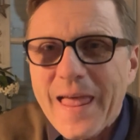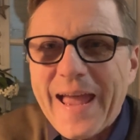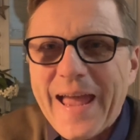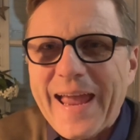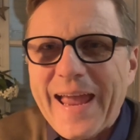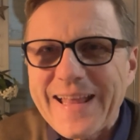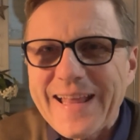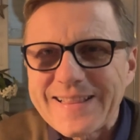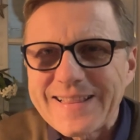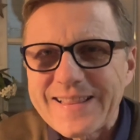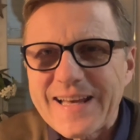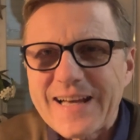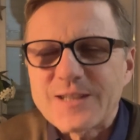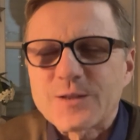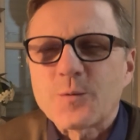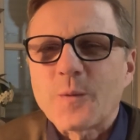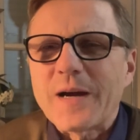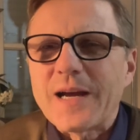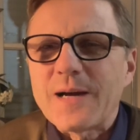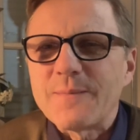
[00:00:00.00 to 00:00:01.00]
and
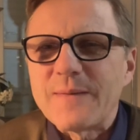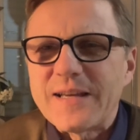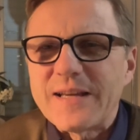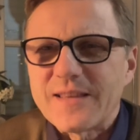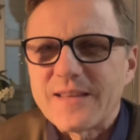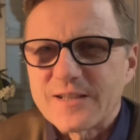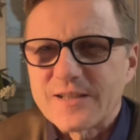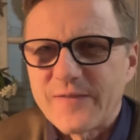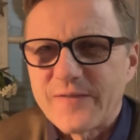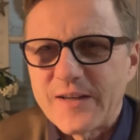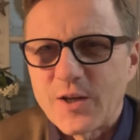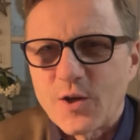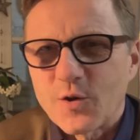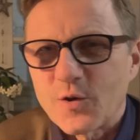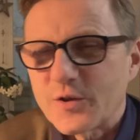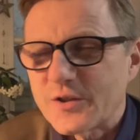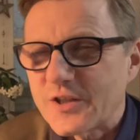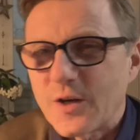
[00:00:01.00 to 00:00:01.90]
that's why I made this video.